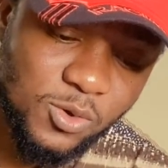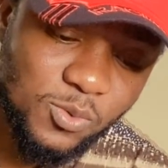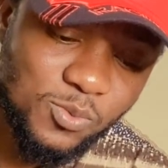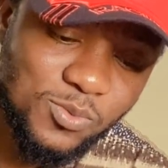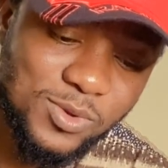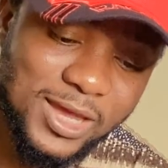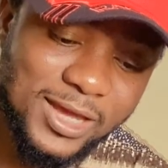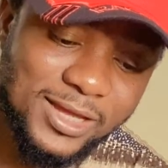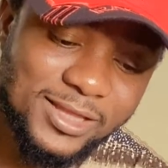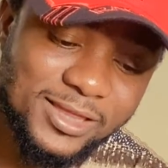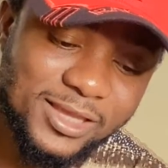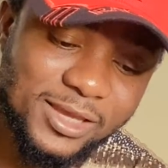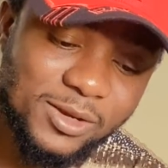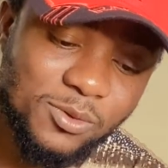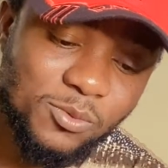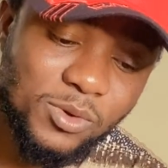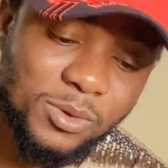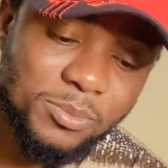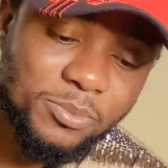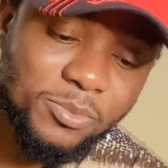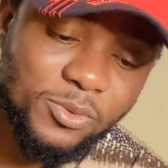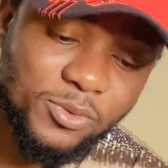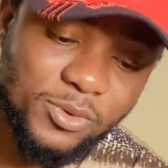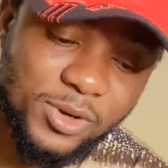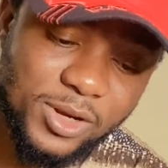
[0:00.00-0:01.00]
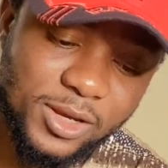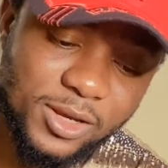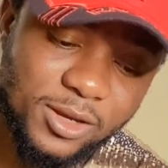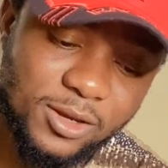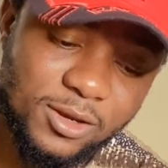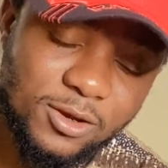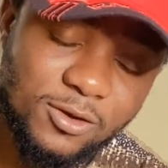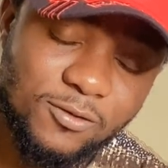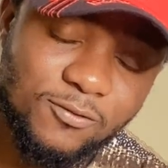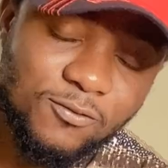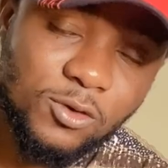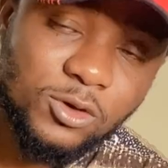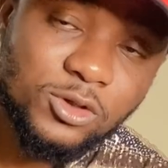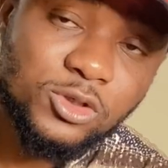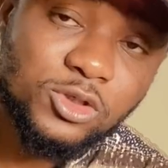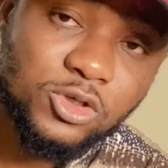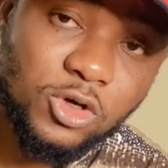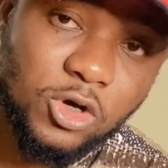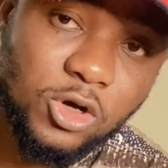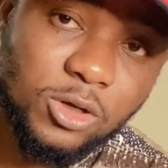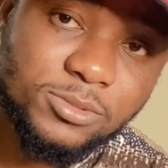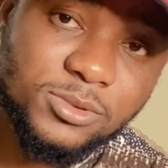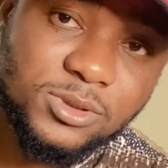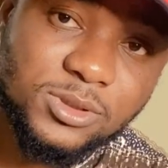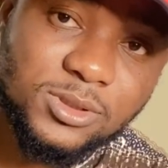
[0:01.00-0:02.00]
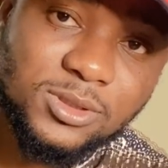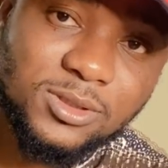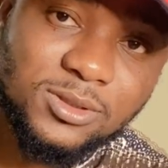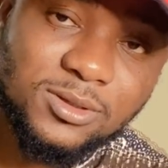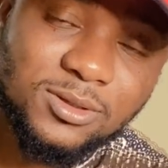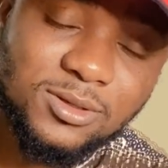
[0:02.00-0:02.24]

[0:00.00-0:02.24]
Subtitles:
where they will pray for jobs.